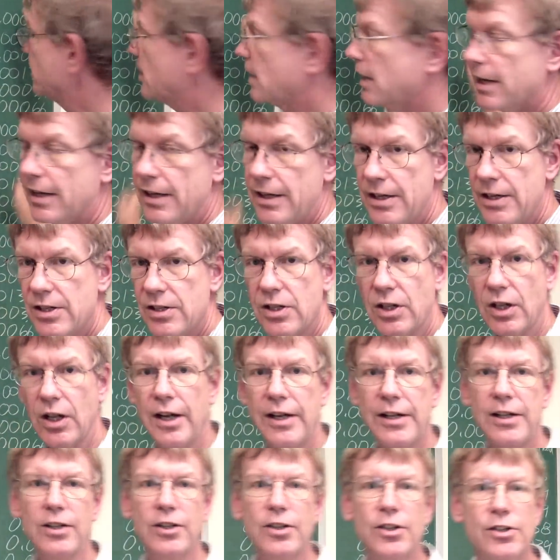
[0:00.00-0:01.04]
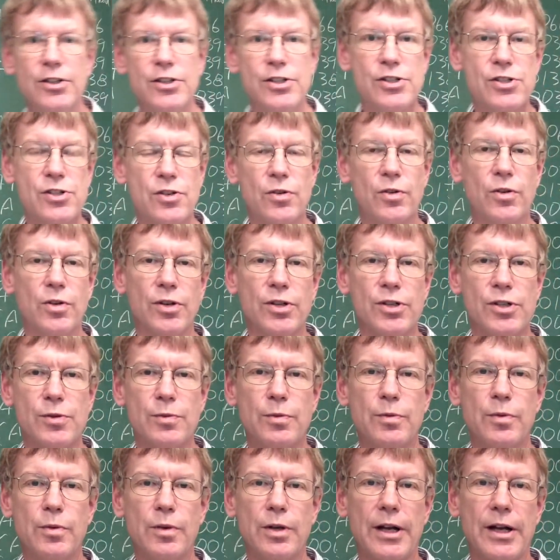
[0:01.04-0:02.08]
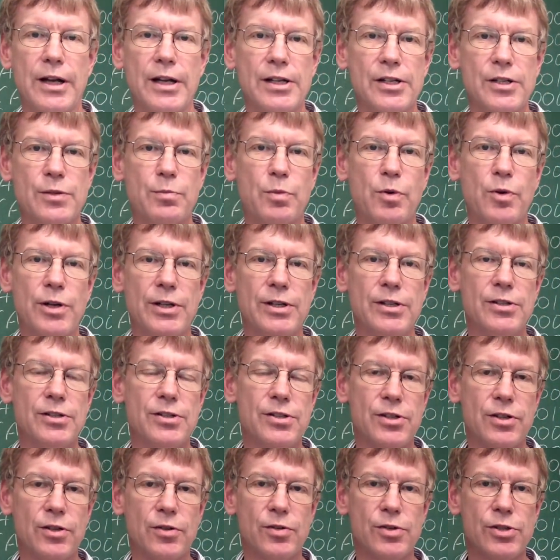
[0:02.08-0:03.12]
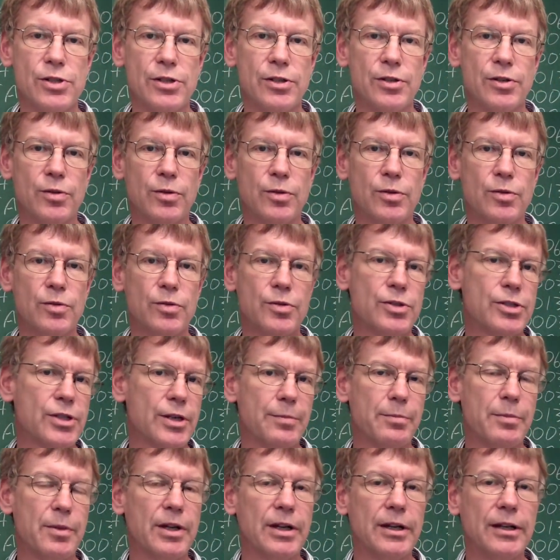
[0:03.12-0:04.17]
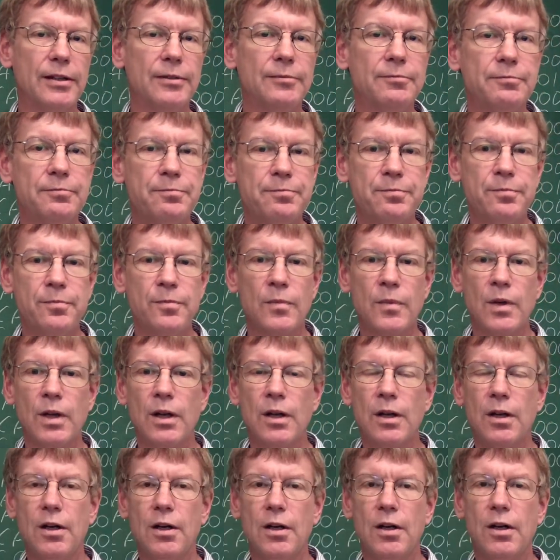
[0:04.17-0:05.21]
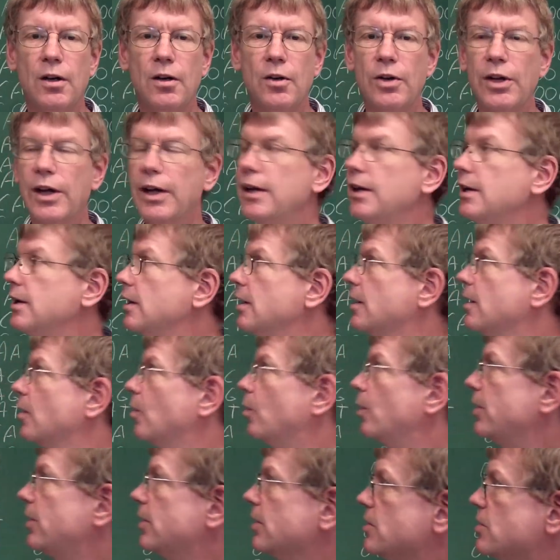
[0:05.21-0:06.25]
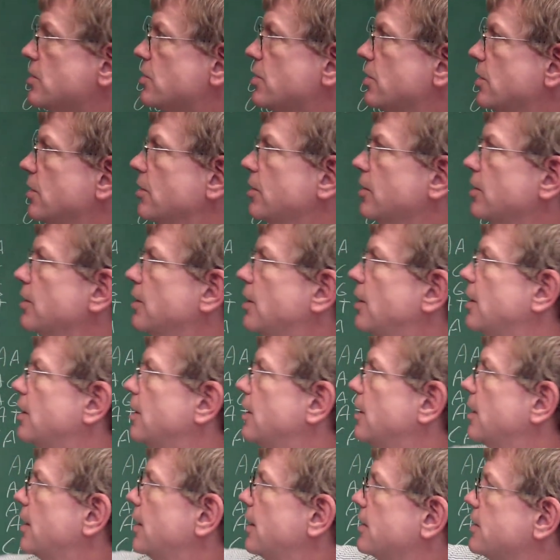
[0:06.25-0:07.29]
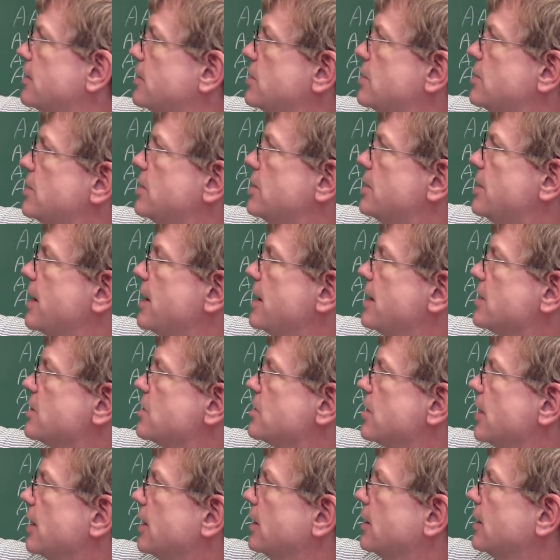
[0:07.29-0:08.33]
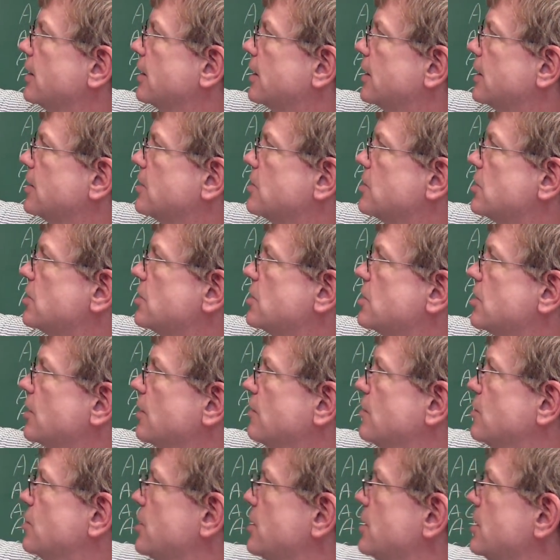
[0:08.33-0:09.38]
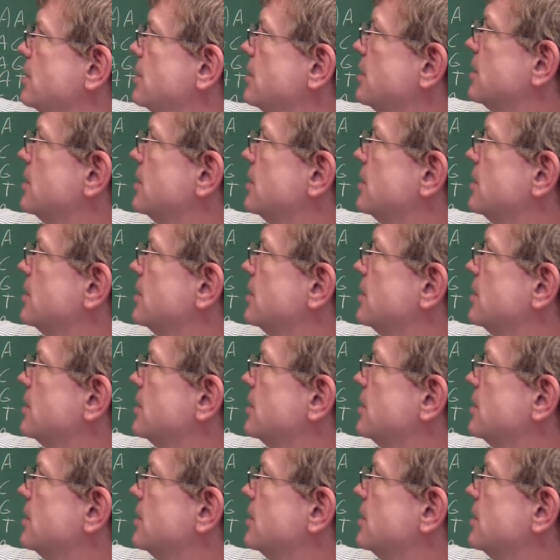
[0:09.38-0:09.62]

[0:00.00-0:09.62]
and these likelihood scores as 0.00 something. Okay, we consider a data set that consists of G,